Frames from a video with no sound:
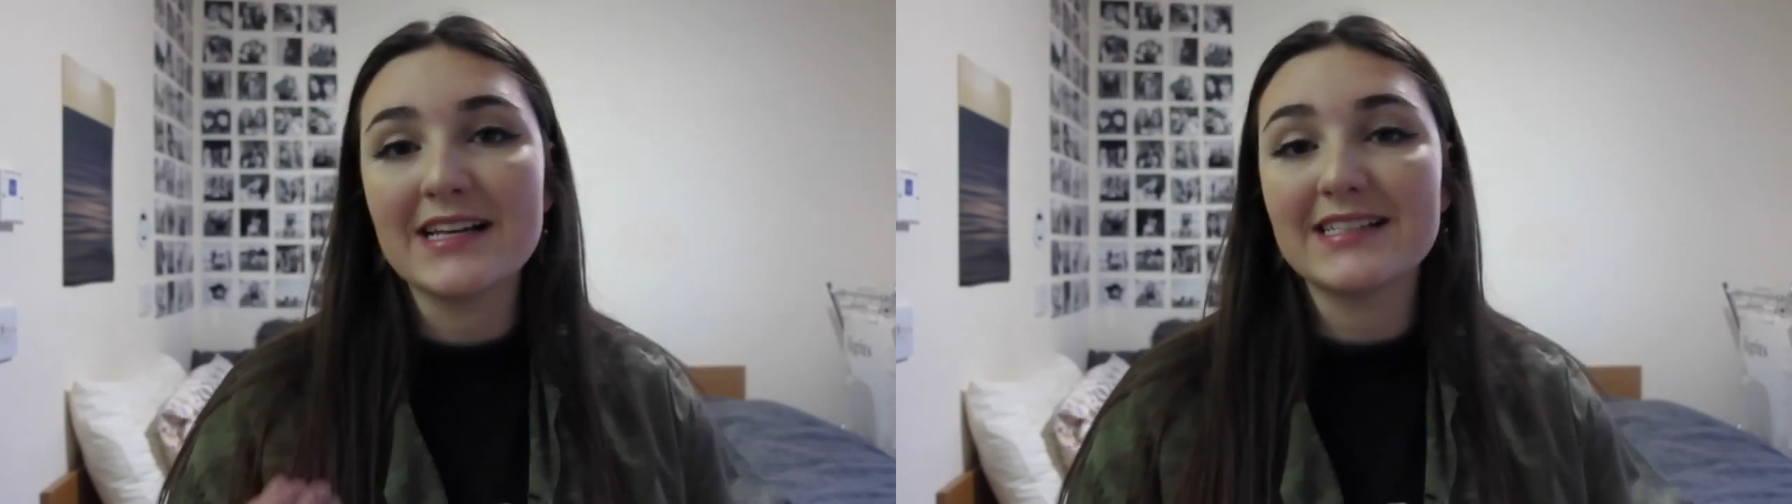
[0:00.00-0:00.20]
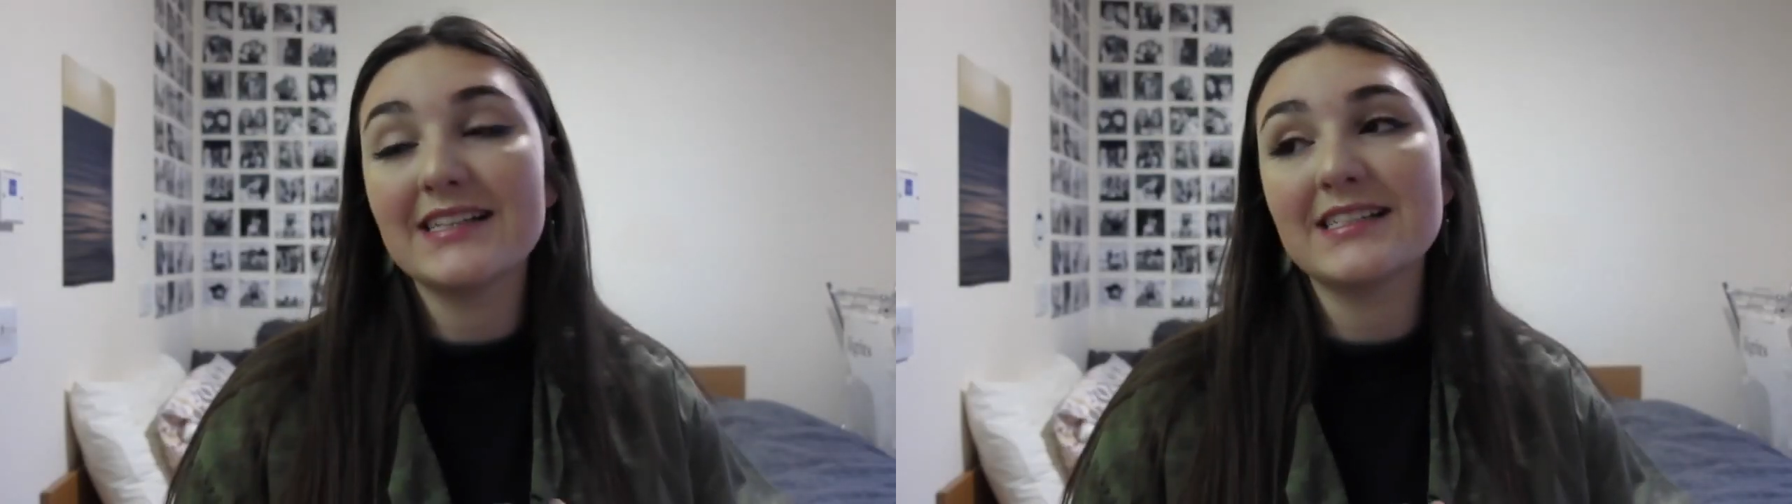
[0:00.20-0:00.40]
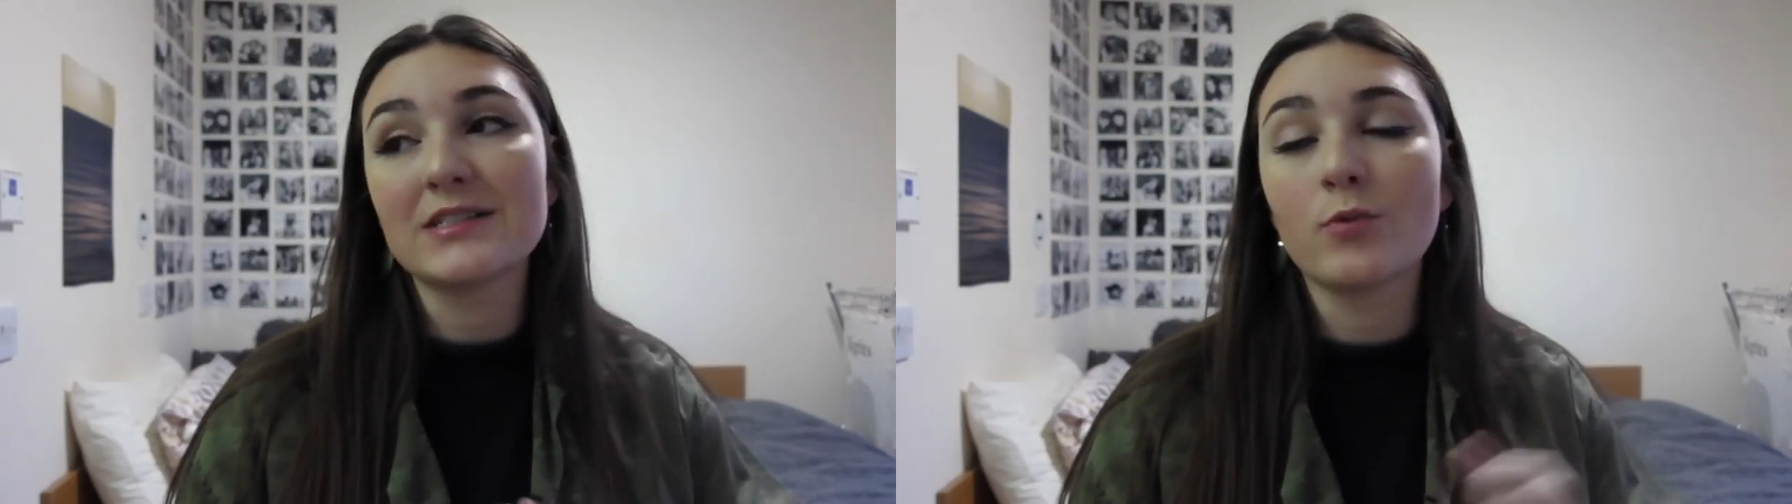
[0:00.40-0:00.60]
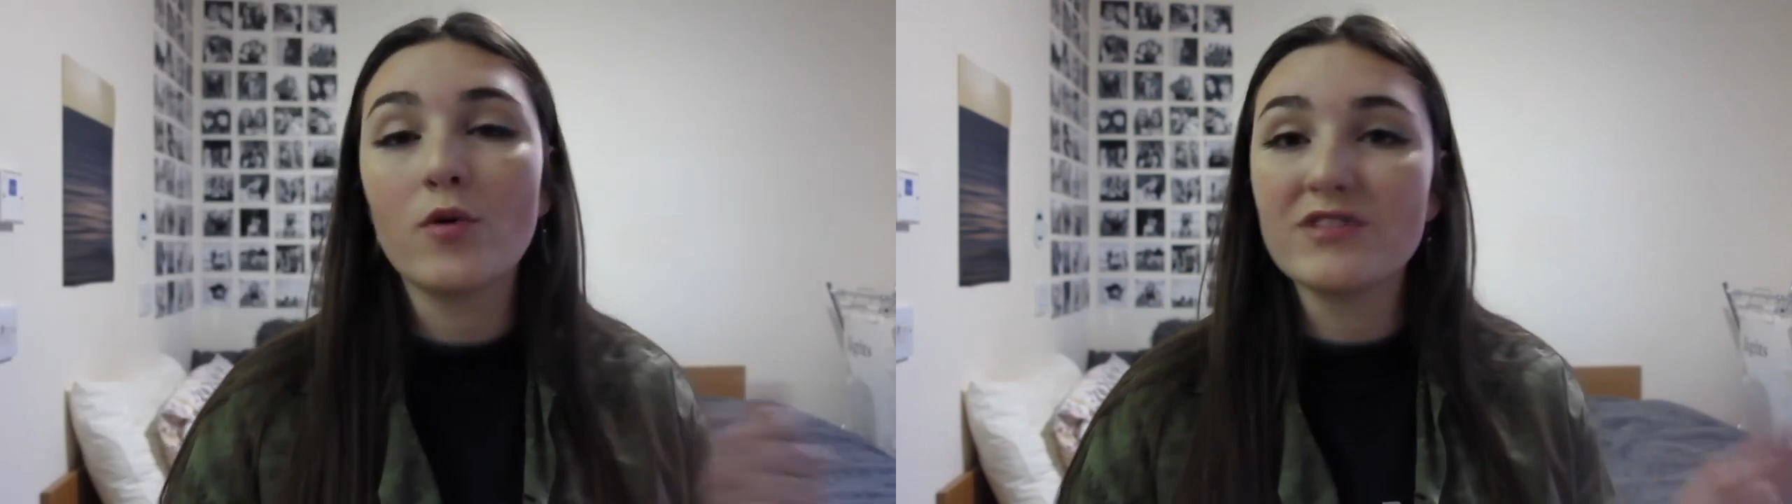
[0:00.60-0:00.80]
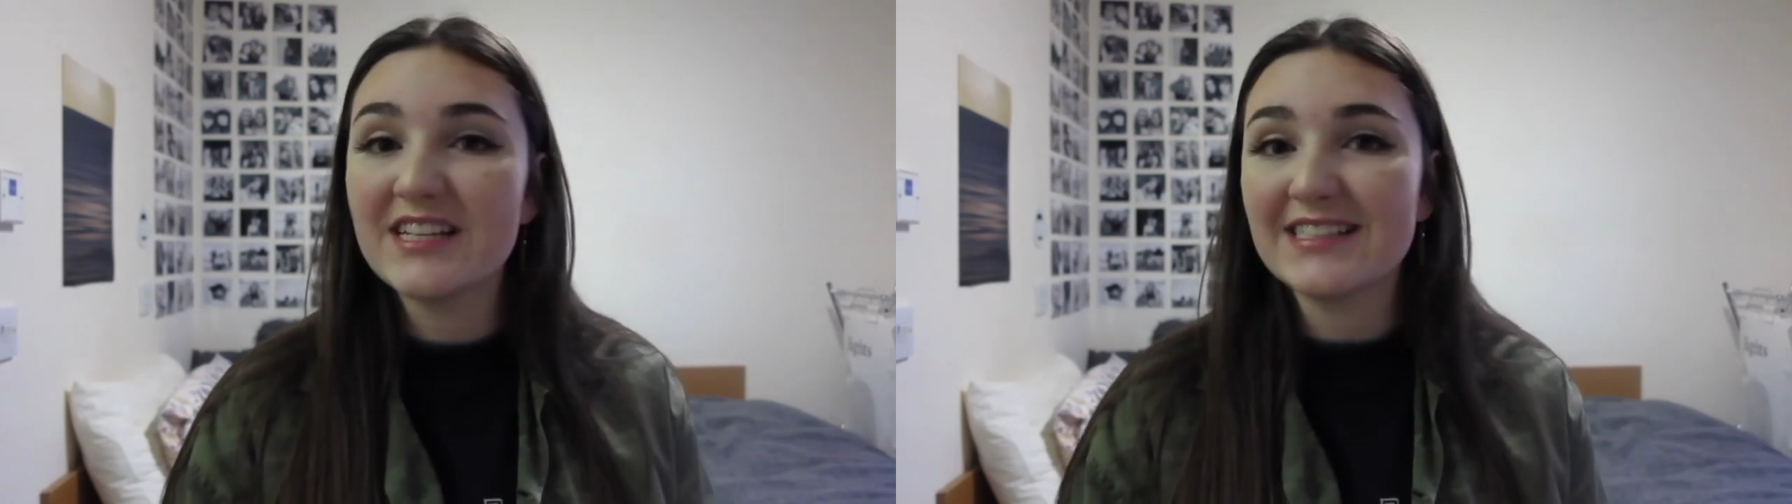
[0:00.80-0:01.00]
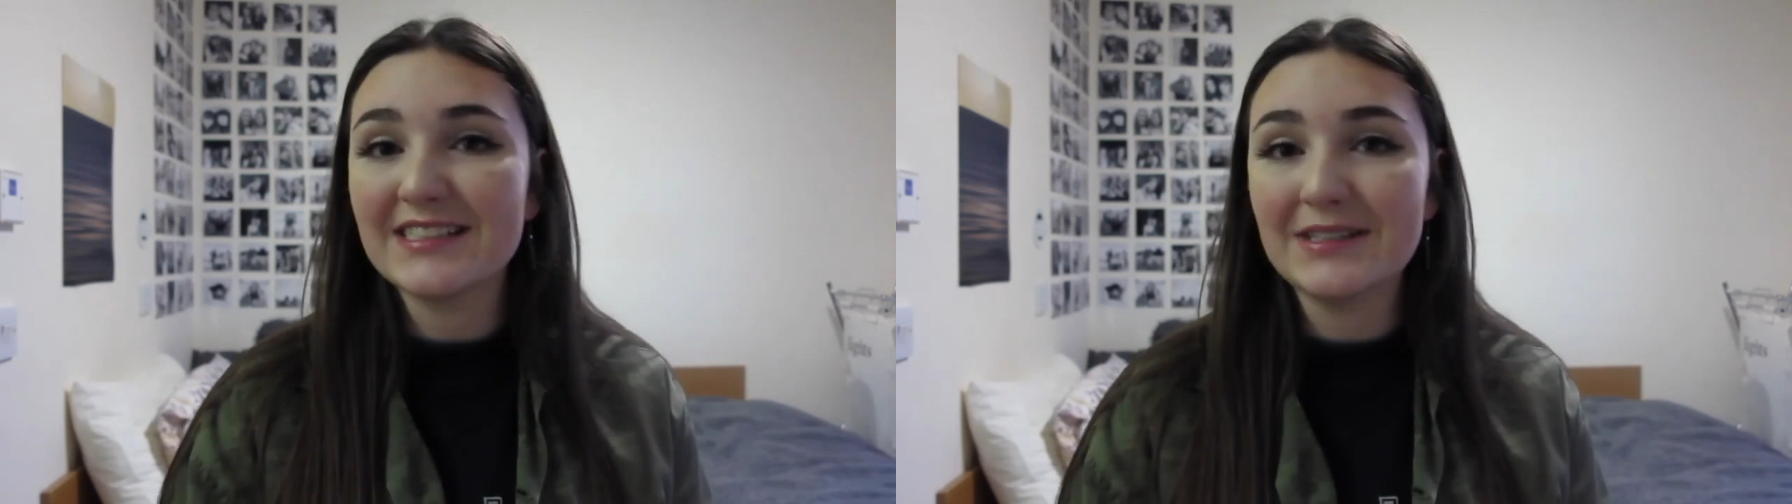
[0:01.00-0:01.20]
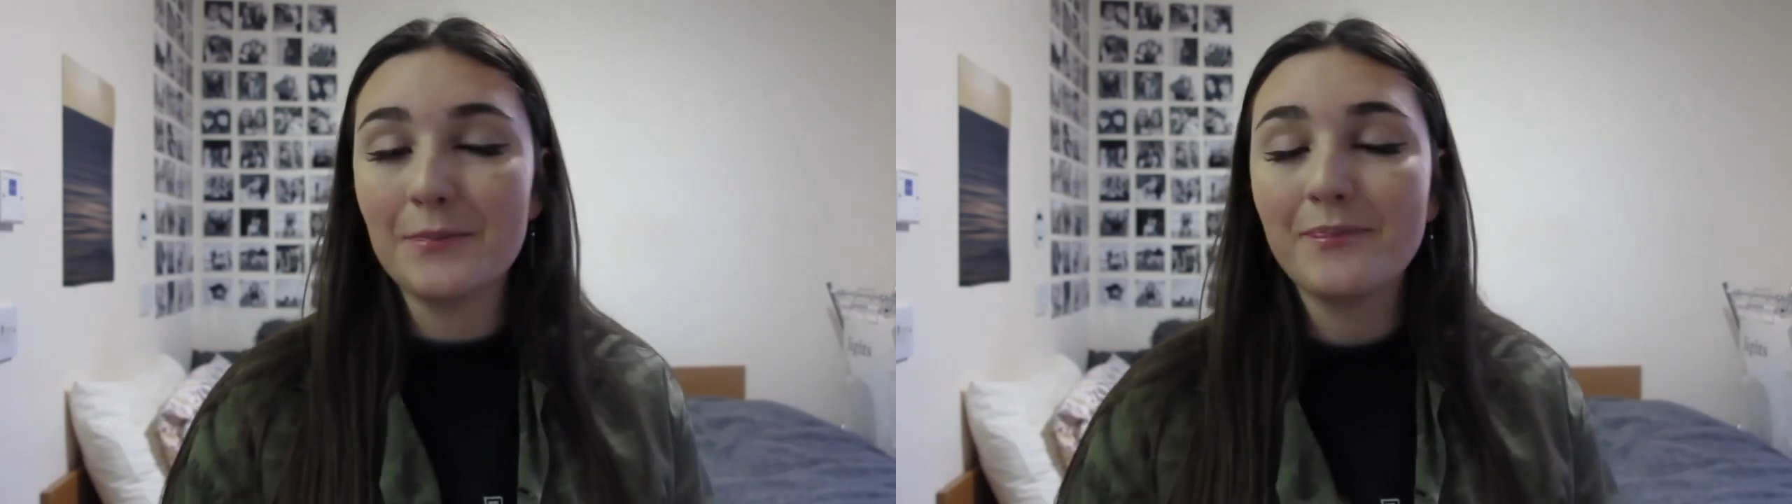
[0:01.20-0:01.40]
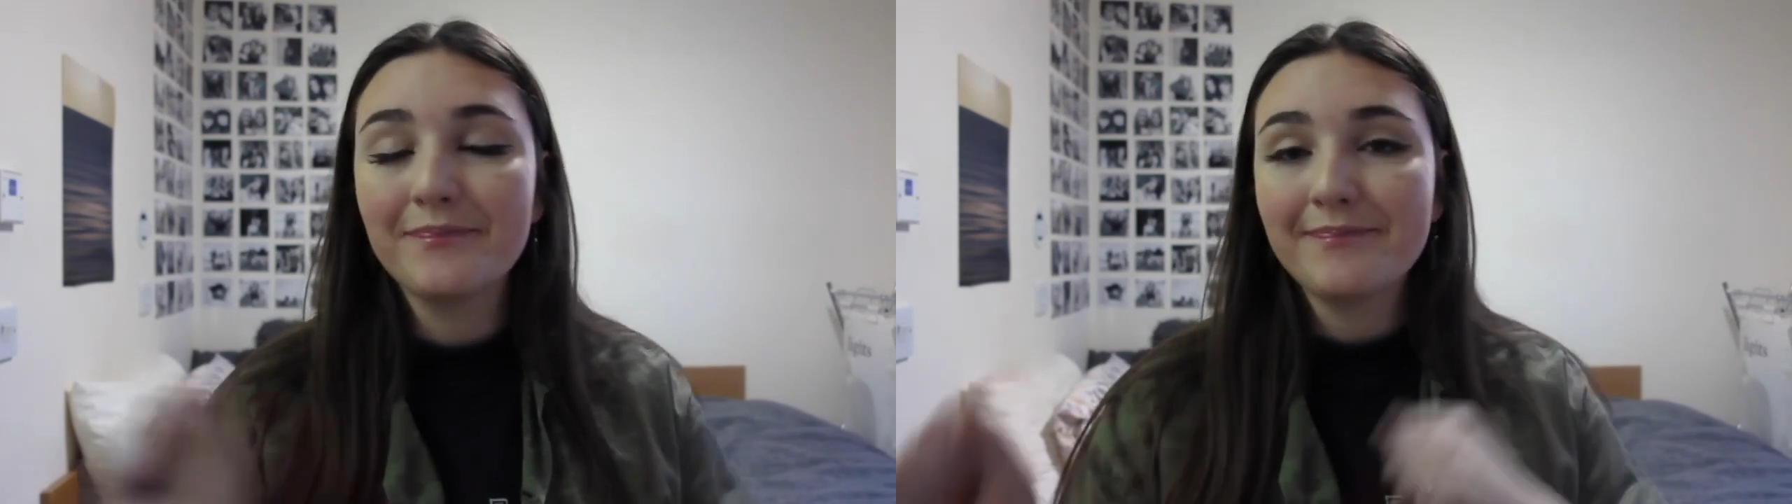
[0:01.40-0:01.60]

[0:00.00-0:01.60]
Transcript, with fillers: It says it's water resistant